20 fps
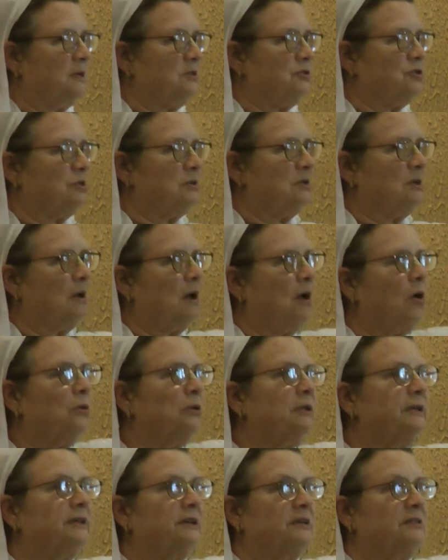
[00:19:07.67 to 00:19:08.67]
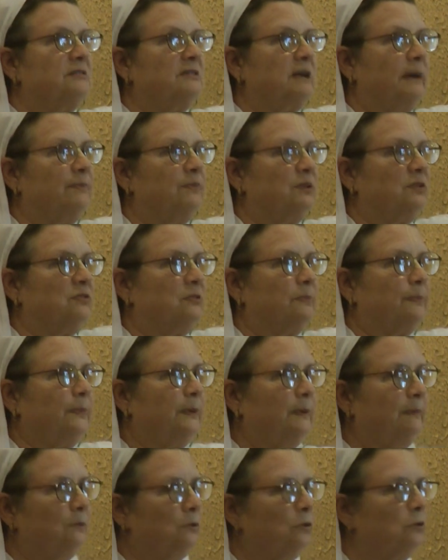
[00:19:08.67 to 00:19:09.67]
I should only accept the
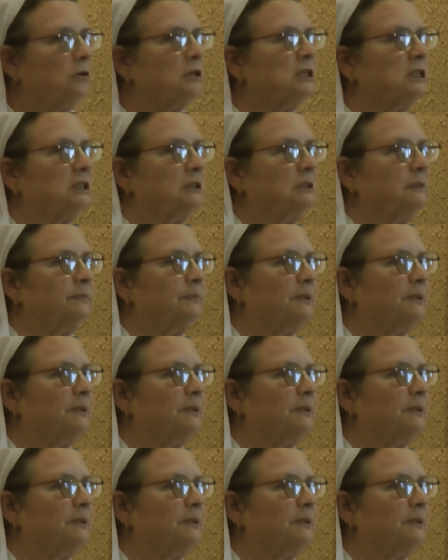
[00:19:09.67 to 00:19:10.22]
Supreme Lord,